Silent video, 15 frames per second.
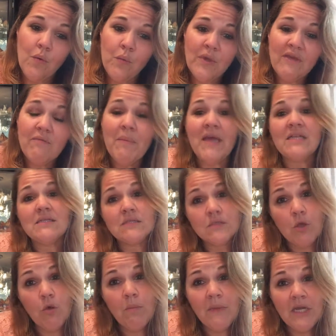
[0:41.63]
We have met
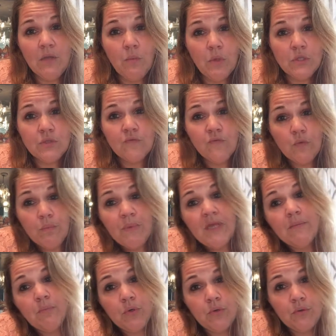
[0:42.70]
so many wonderful
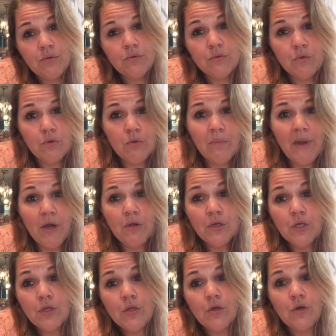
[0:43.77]
people through Girl Power to
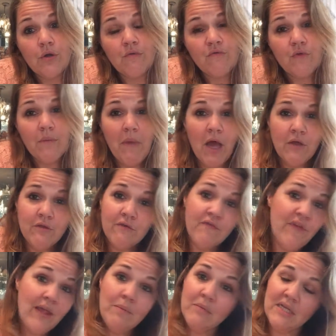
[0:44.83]
Cure, from other
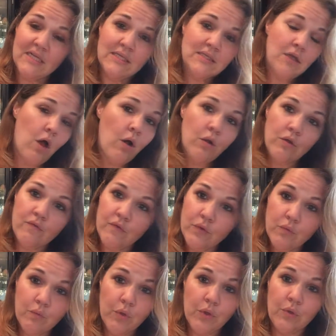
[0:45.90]
families all over
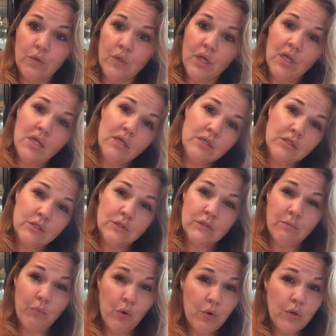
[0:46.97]
the world to
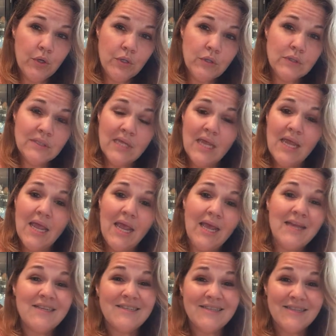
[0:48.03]
supporters
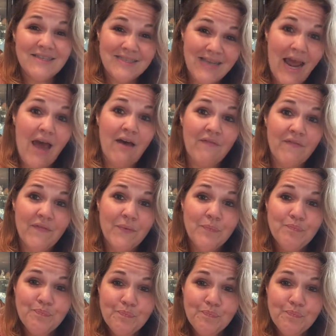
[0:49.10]
and to the staff.